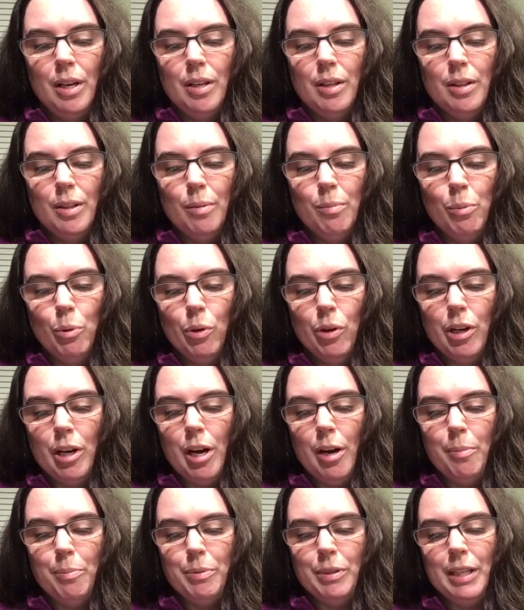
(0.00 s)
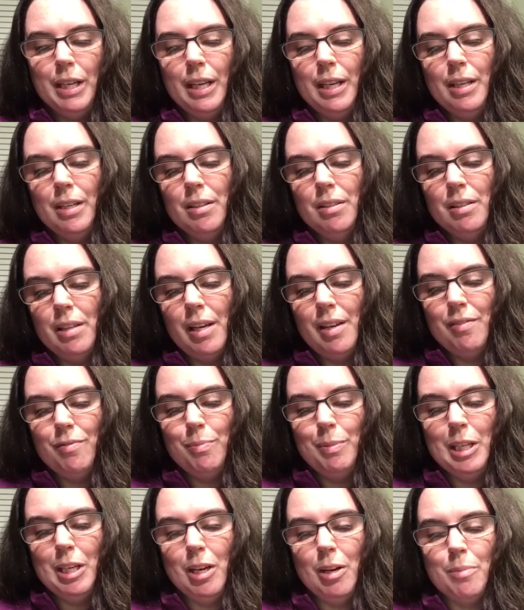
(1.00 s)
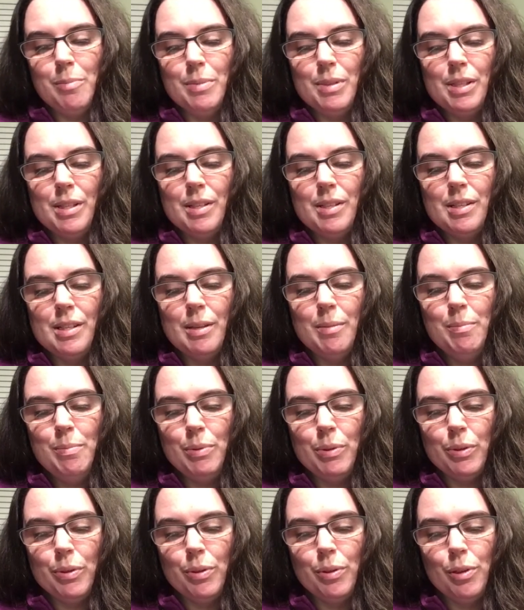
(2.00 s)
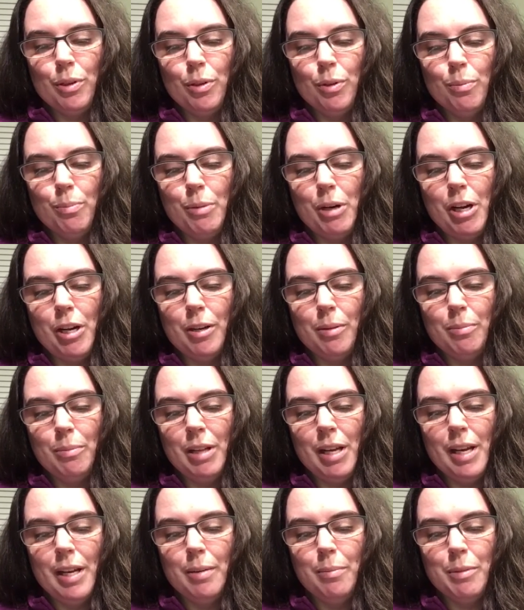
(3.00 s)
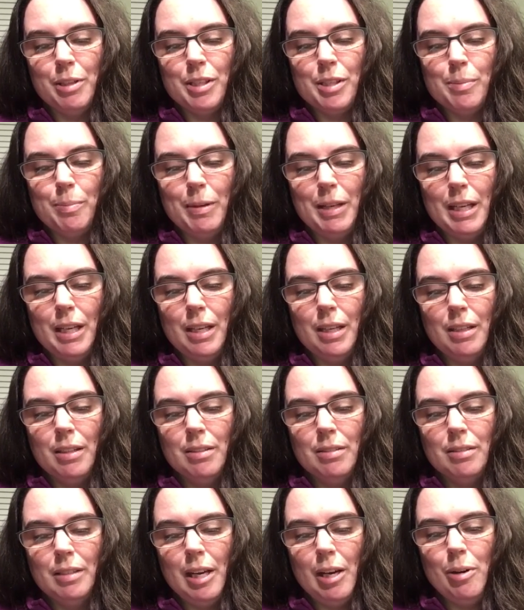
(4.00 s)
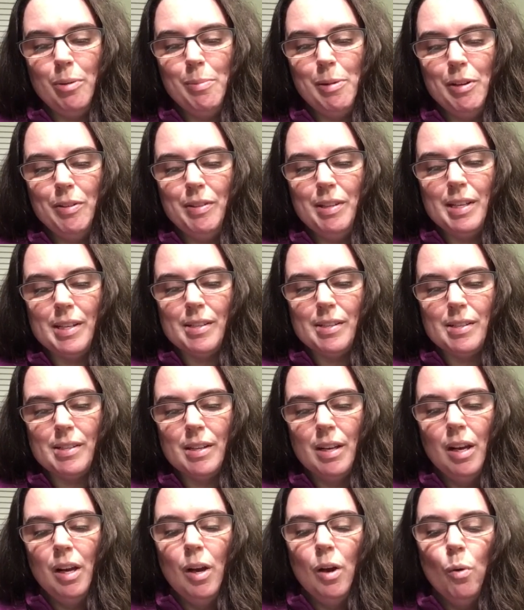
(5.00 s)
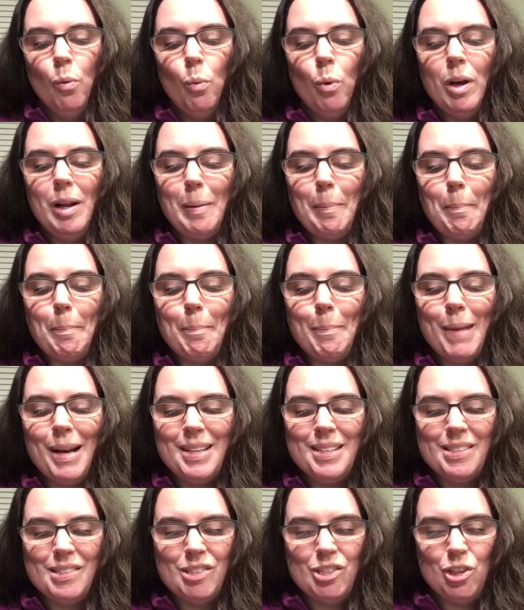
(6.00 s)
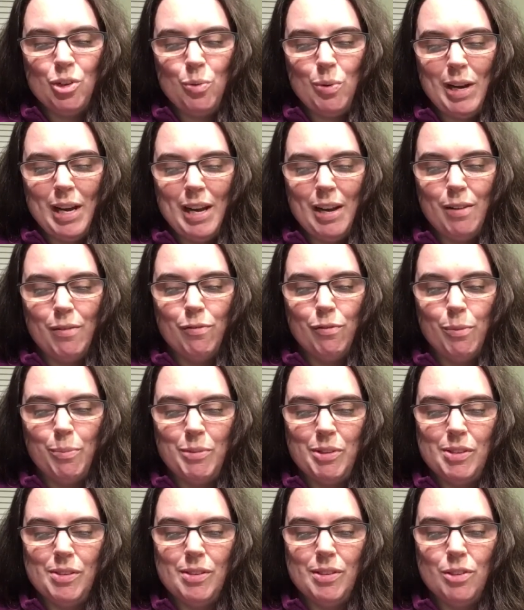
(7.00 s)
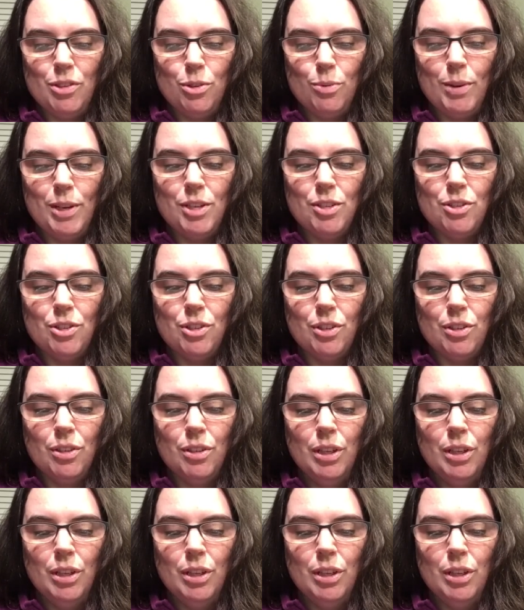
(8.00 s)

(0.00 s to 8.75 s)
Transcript: The more complicated life becomes, the simpler your bottom line must be. How about this? What must you have from this situation?